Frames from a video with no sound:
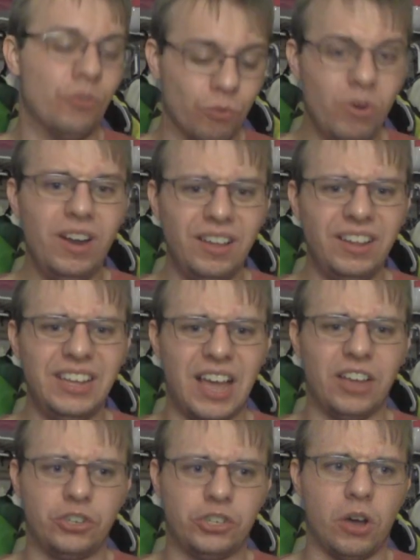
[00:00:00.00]

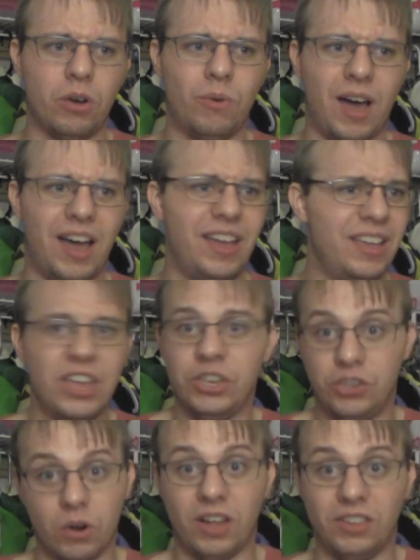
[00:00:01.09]
really show
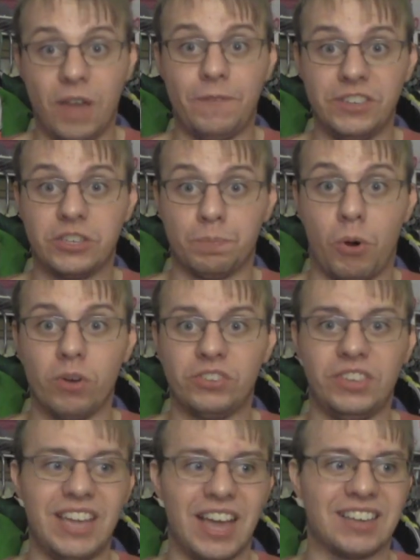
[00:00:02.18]
your love and support
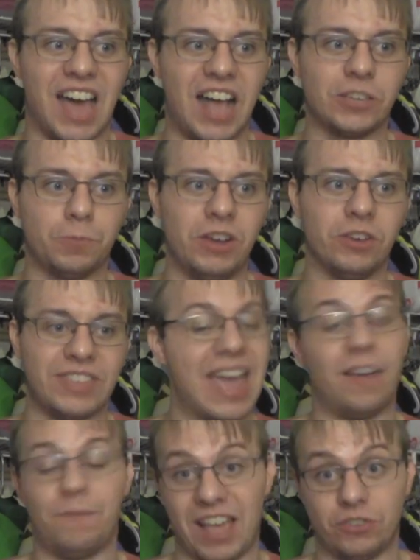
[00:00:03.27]
to the cosplayers that
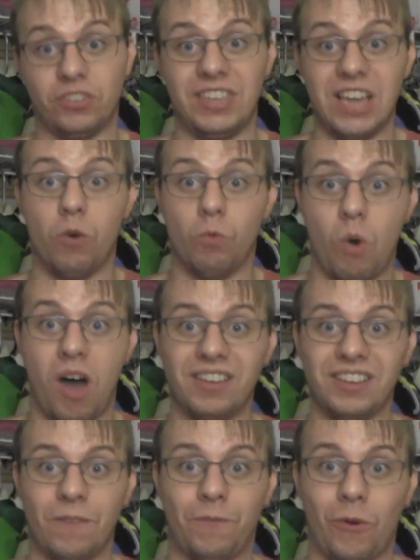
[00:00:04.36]
have actually uh,
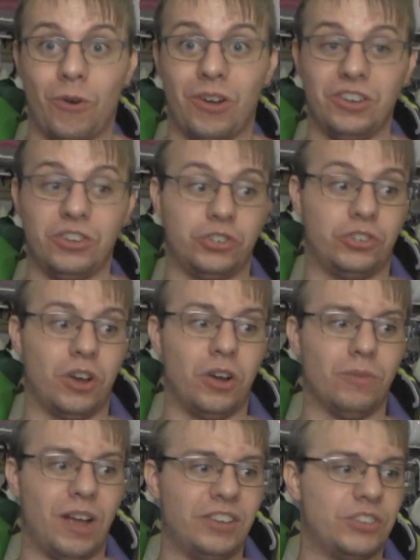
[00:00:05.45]
won for
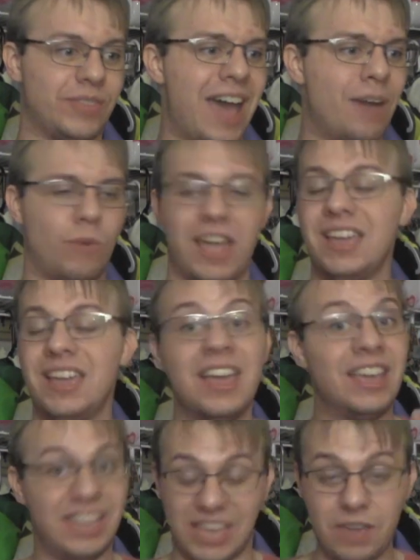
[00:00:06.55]
sure. so that way,
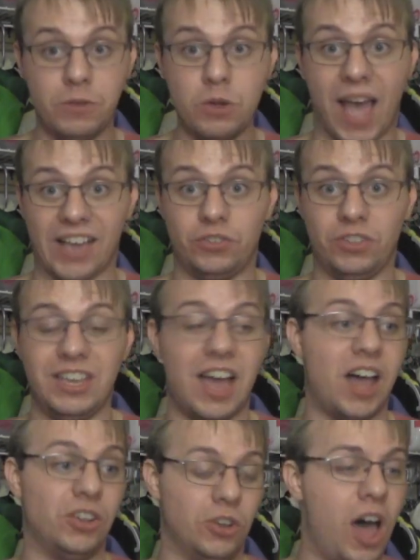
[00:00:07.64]
if you actually
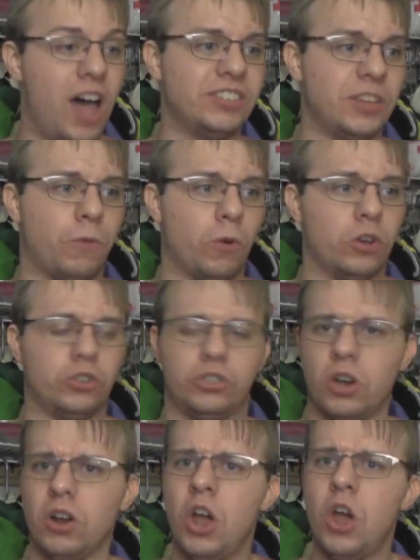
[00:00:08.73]
uh, lost uh, for
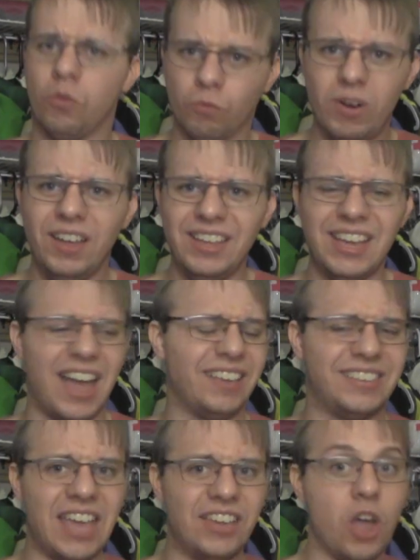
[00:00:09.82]
sure, really uh,
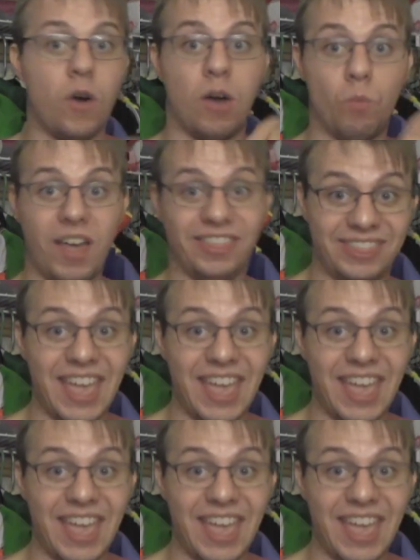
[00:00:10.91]
take note on what